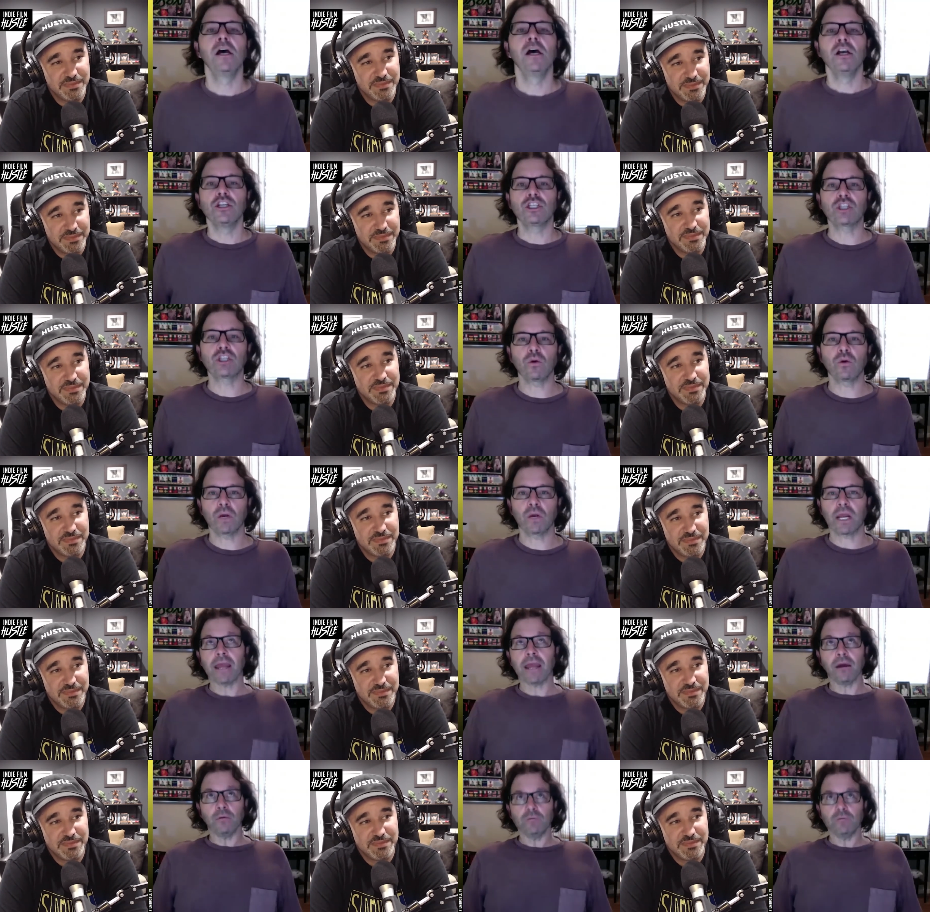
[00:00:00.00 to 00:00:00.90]
Speaker 1: So what
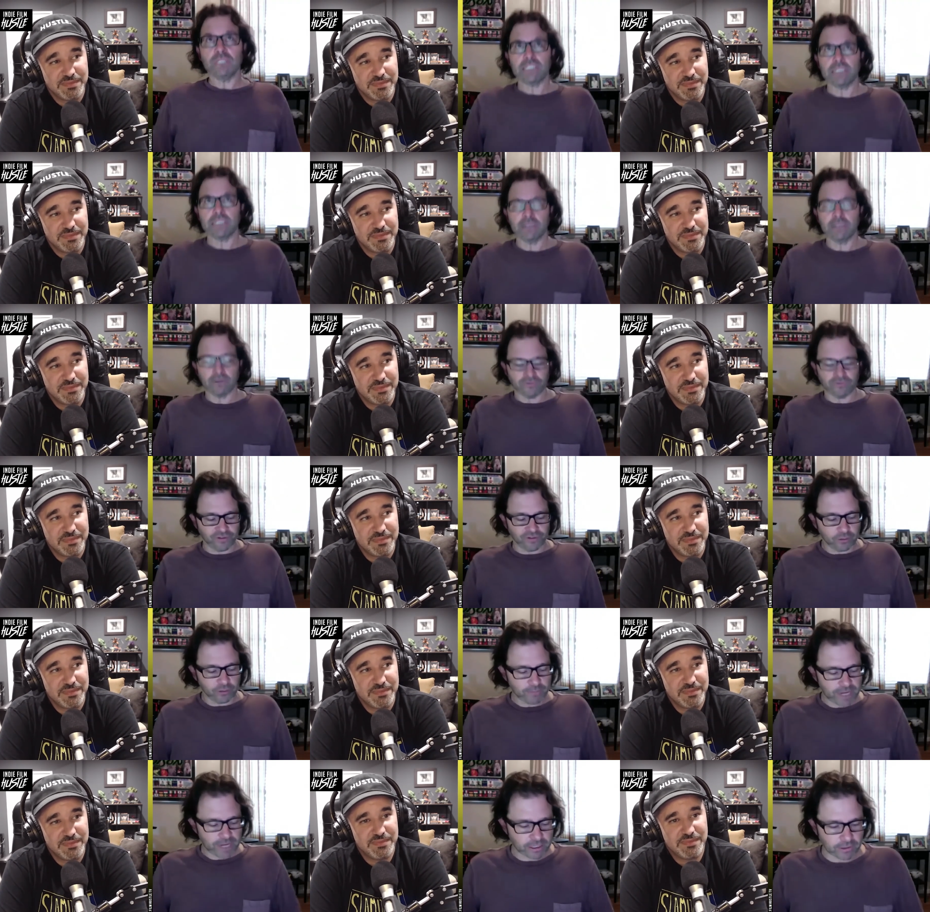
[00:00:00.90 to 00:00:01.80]
I always tell
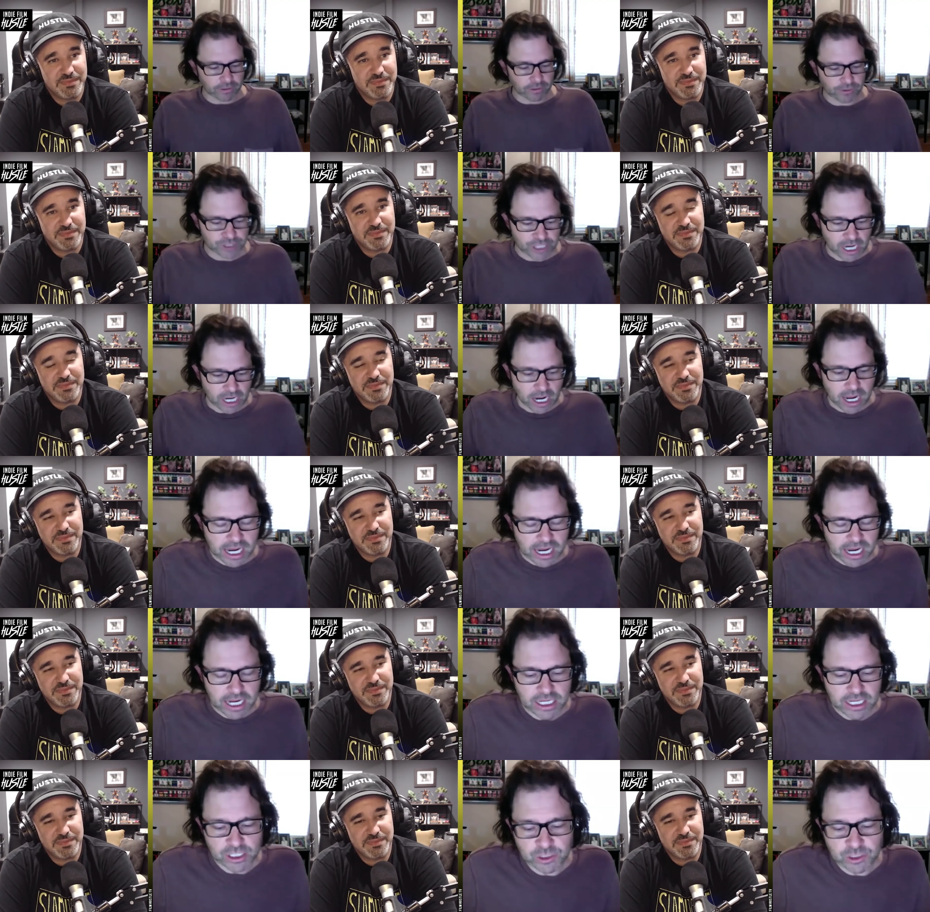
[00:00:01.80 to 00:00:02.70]
filmmakers
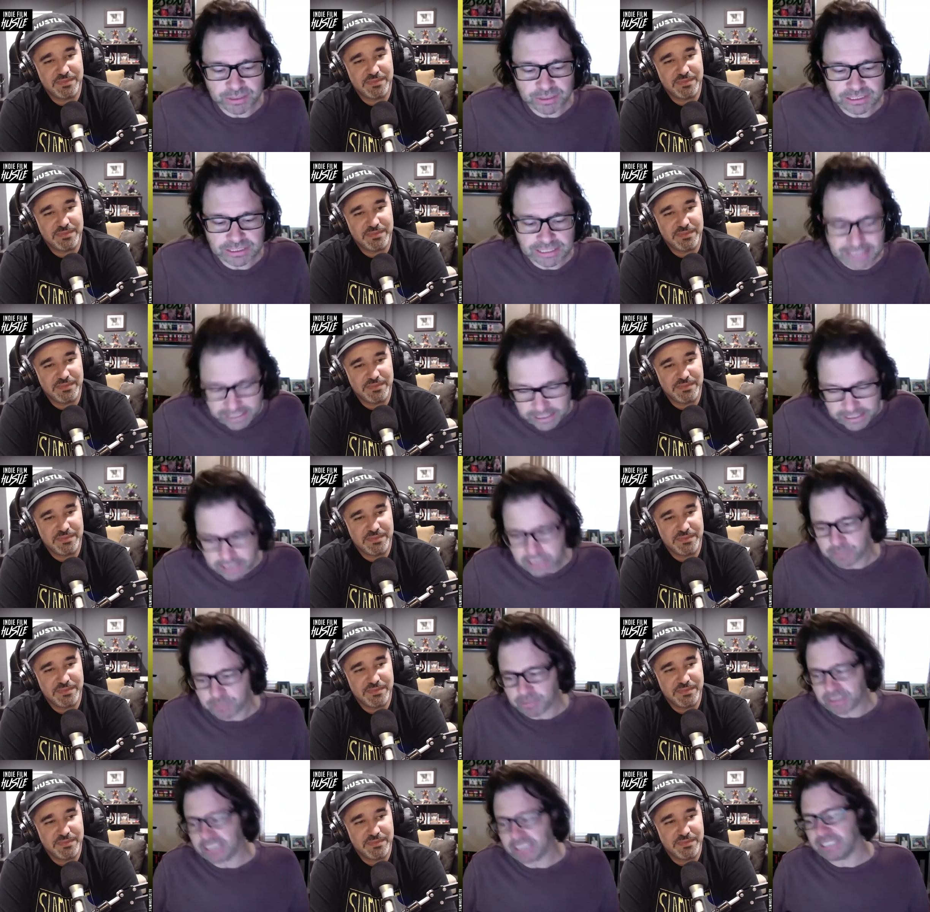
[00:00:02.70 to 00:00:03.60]
is
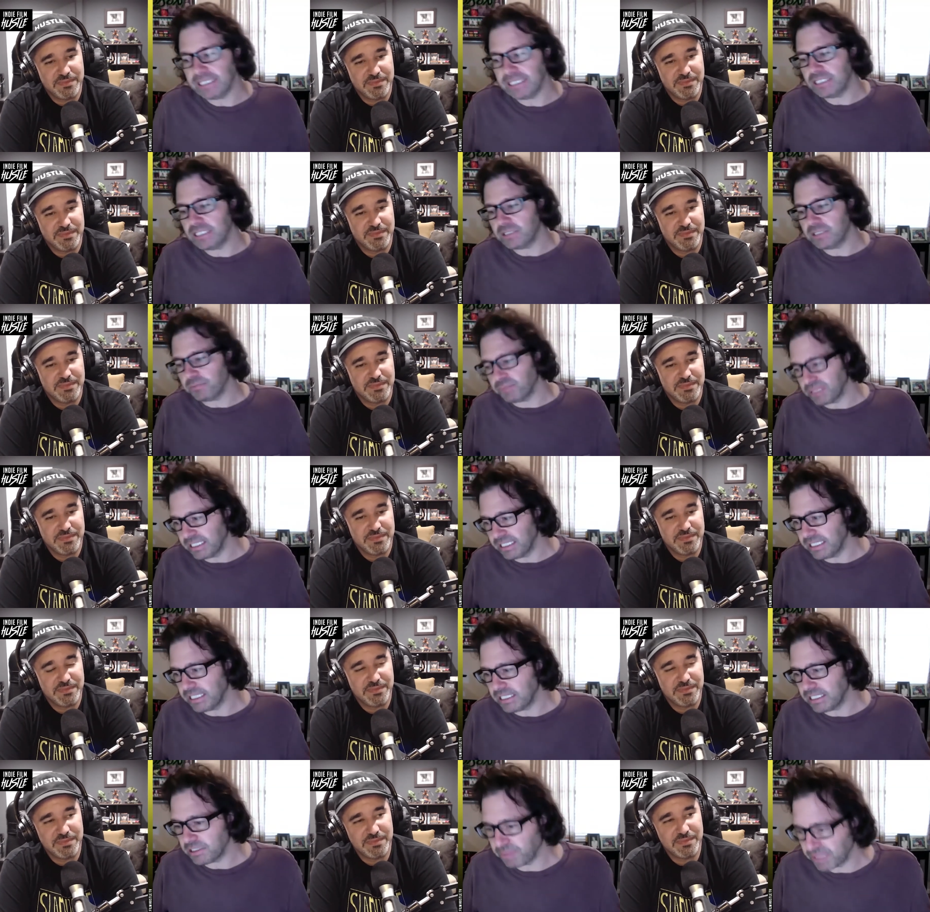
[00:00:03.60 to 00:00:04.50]
please, please,
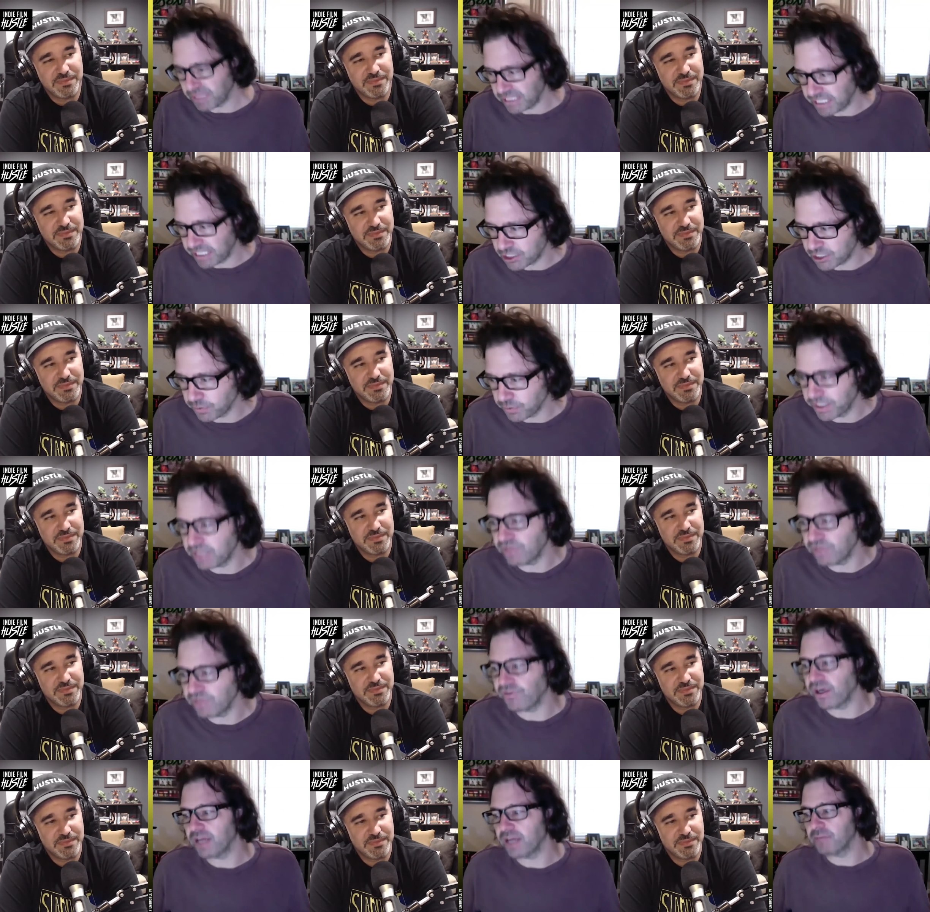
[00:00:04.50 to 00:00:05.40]
please, please read
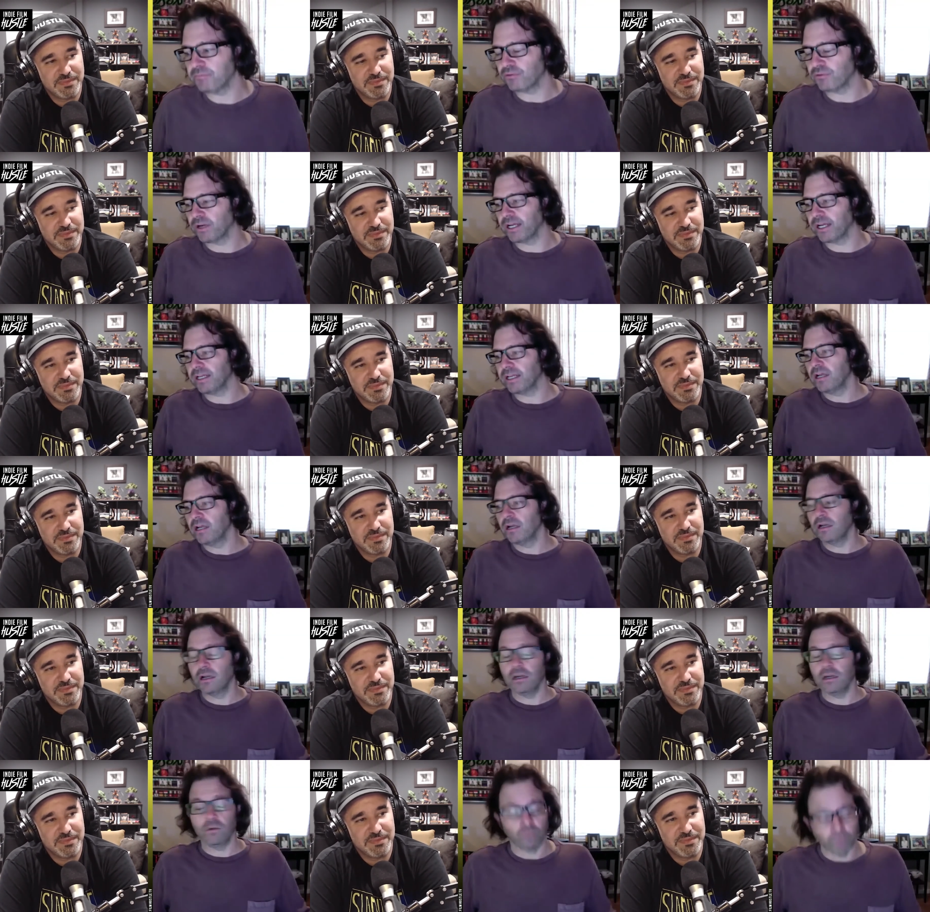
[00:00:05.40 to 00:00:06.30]
the fine print,
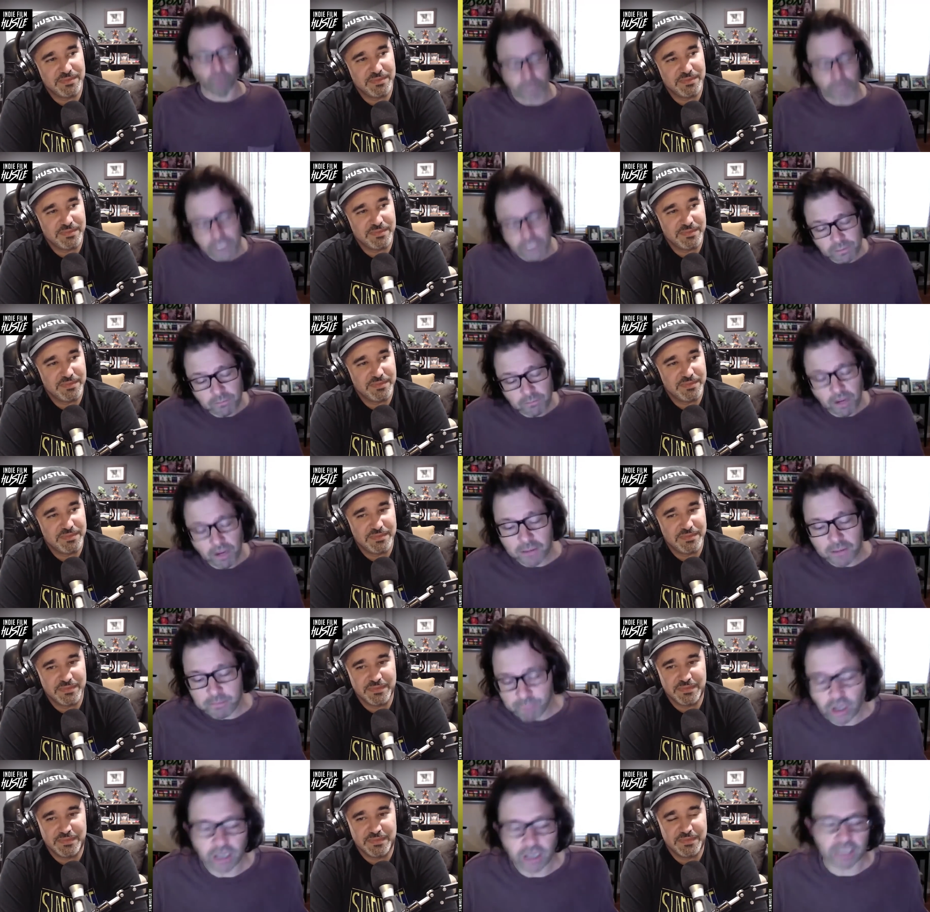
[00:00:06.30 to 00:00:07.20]
read my
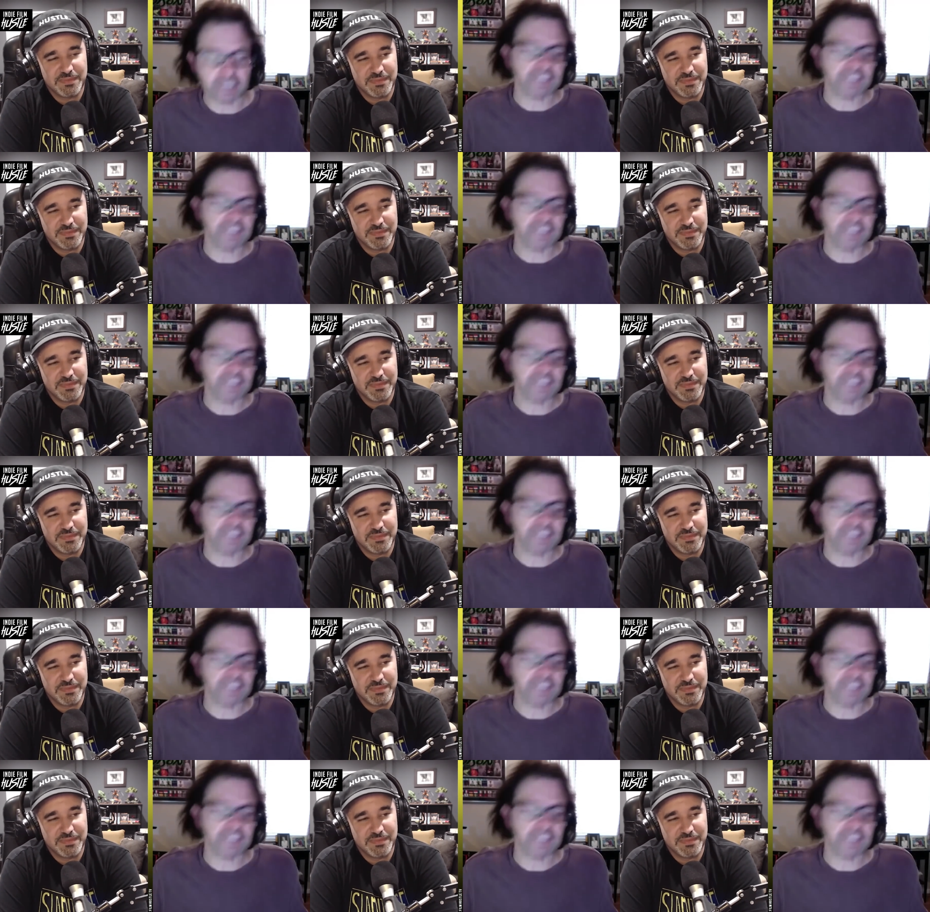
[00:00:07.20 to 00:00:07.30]
book